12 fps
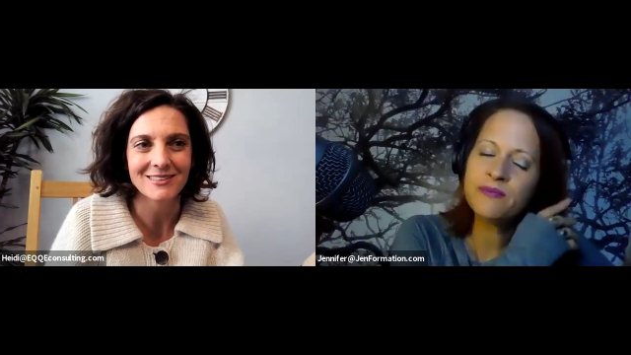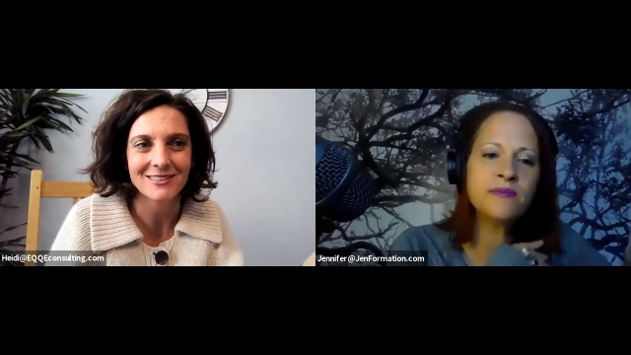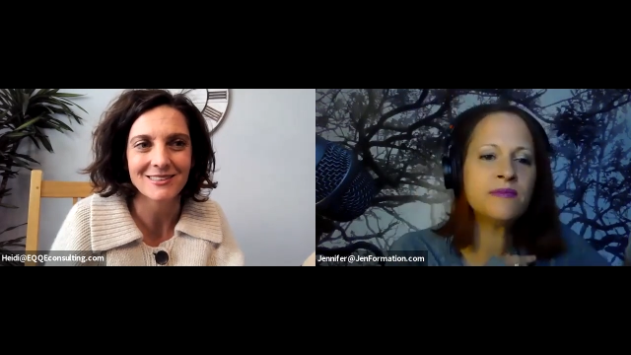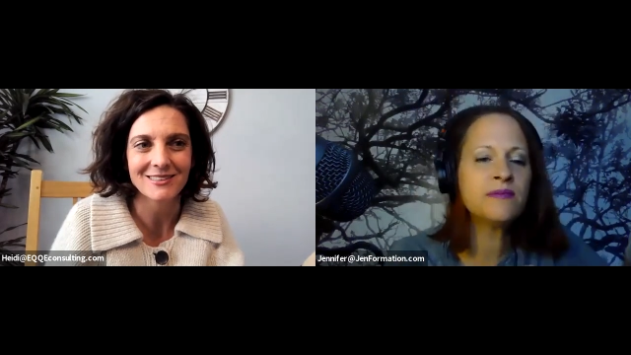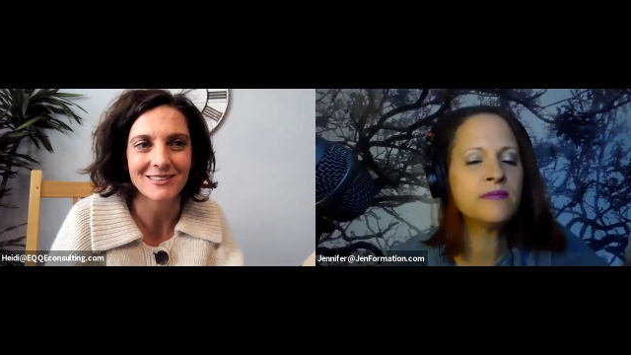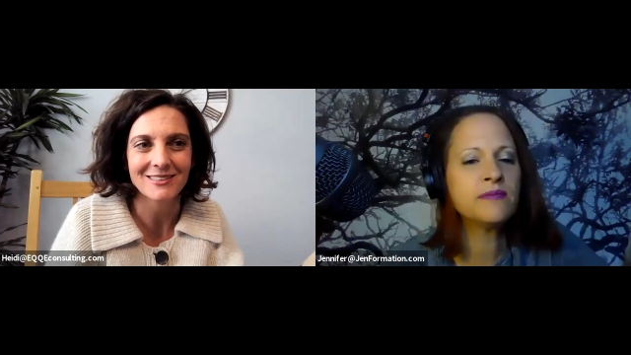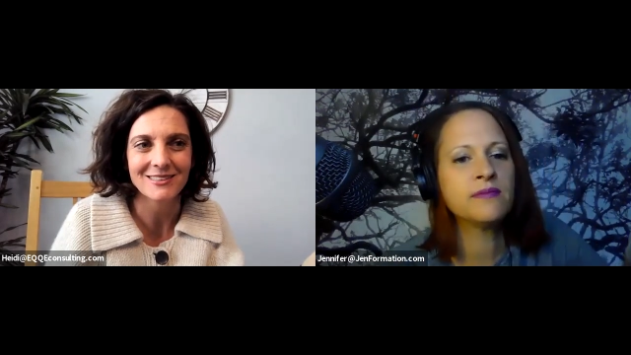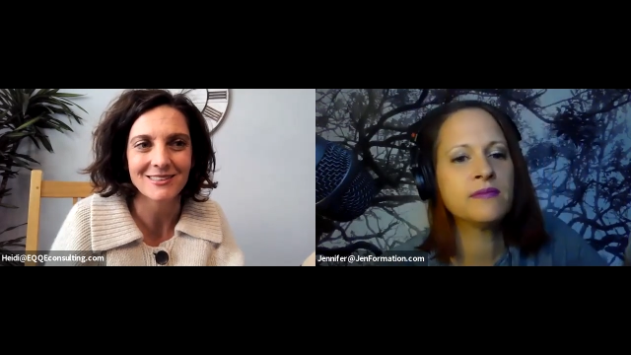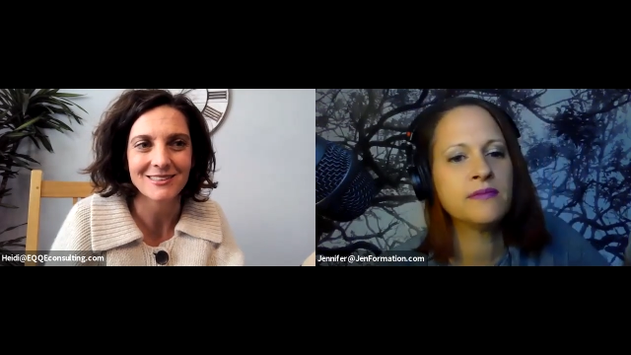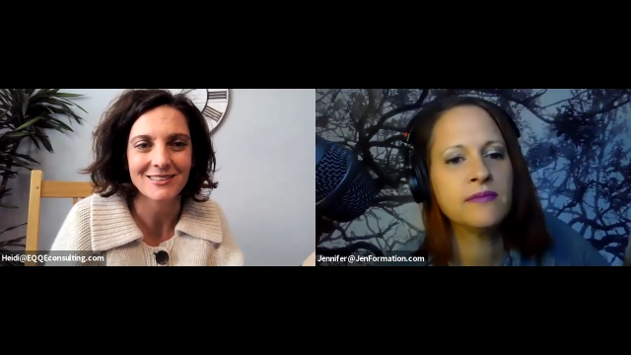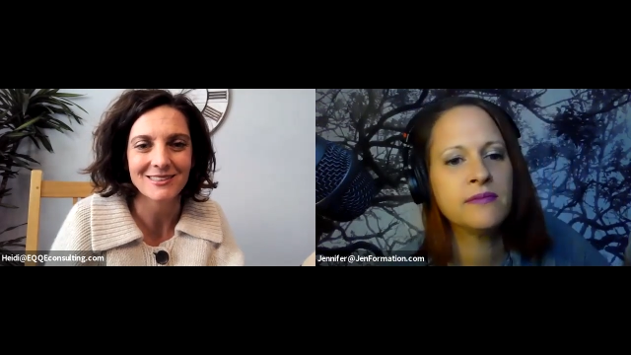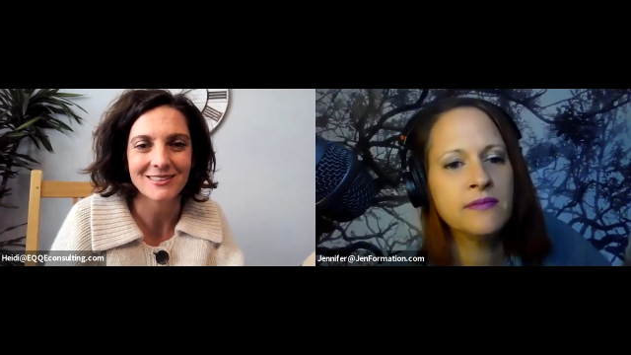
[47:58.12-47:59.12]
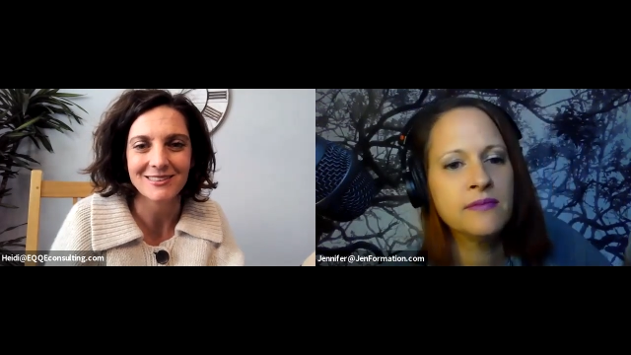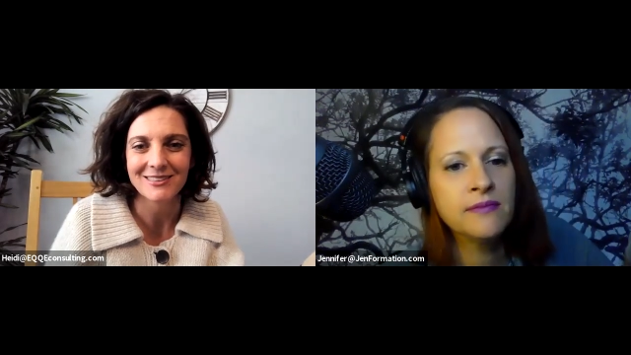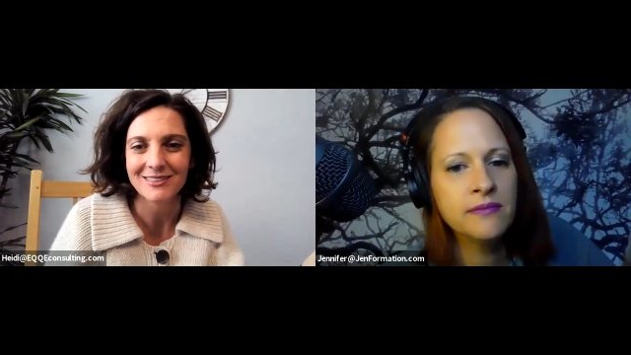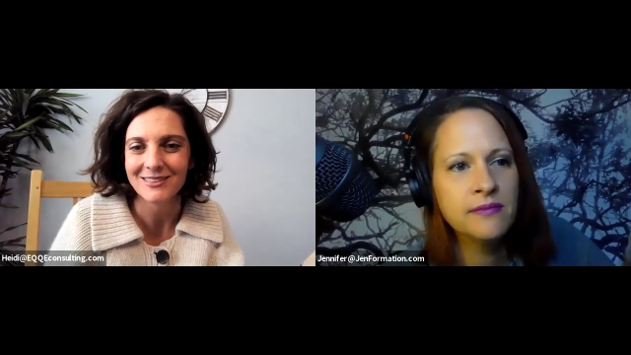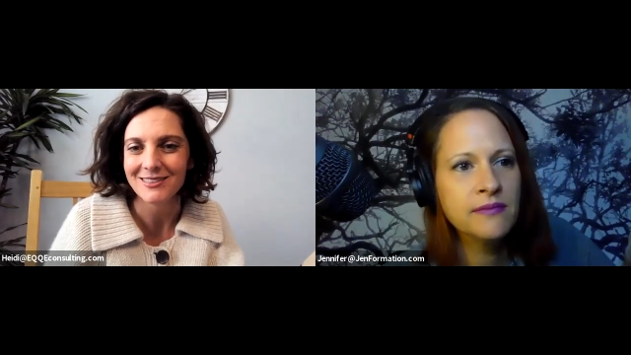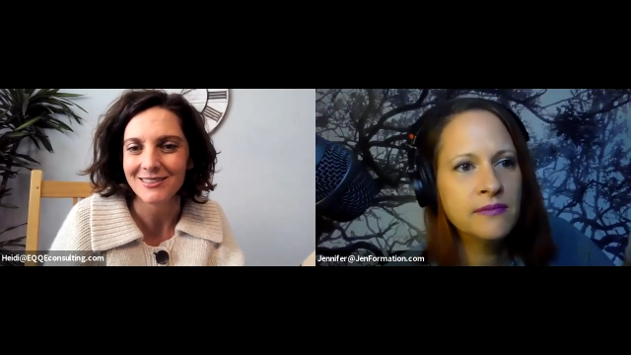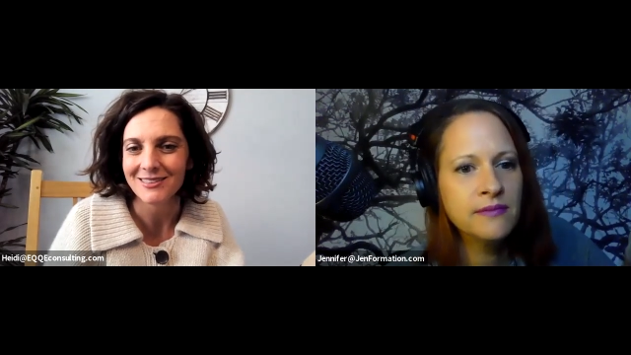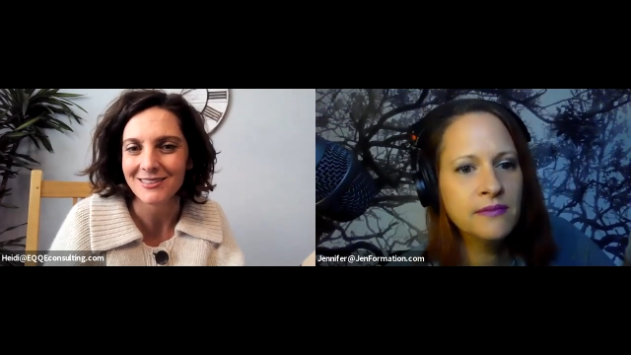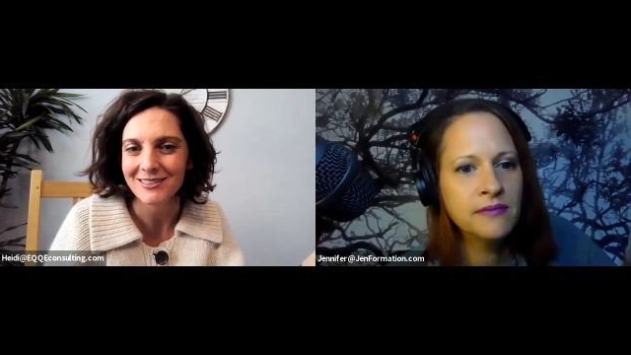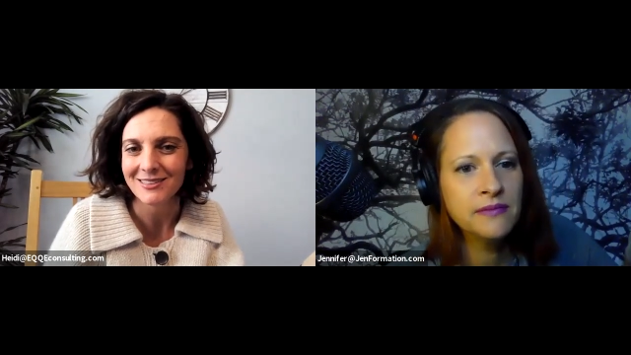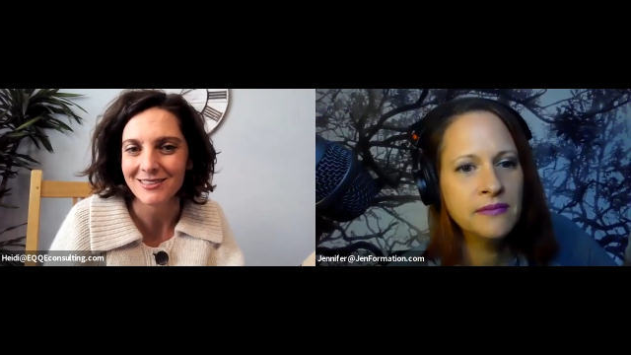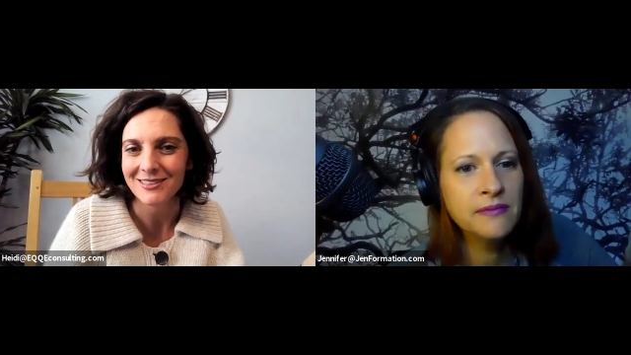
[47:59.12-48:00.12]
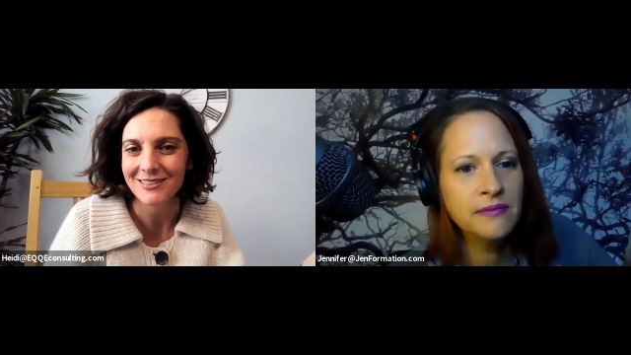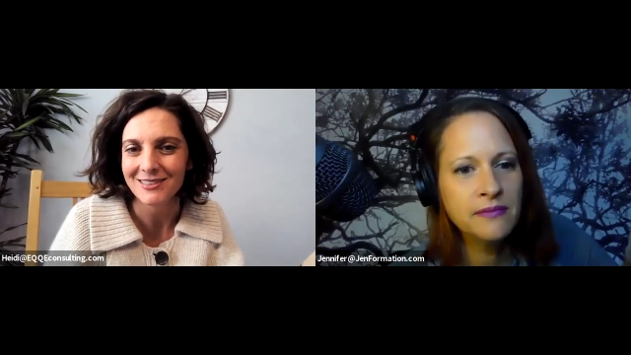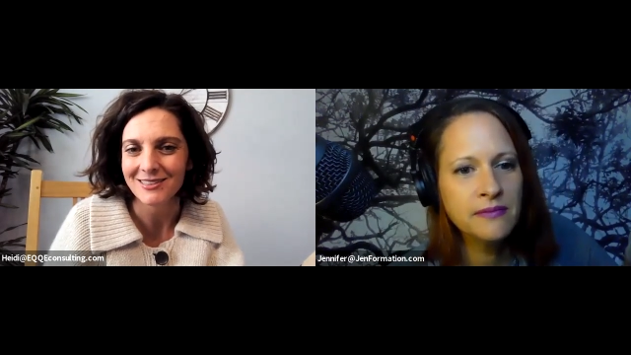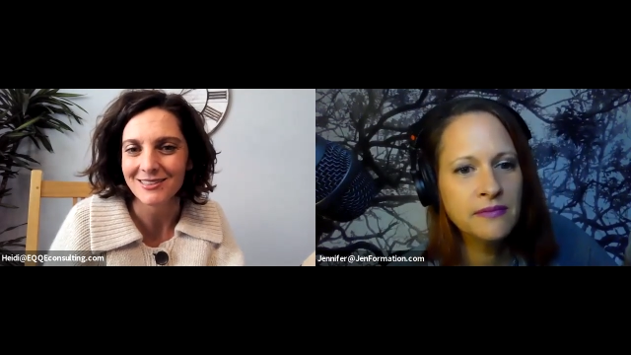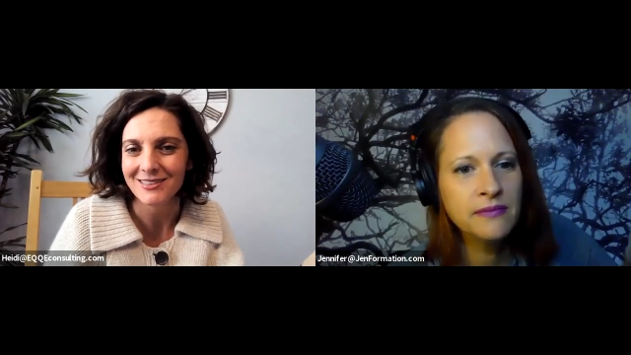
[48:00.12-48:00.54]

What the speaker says: No one is speaking in this clip.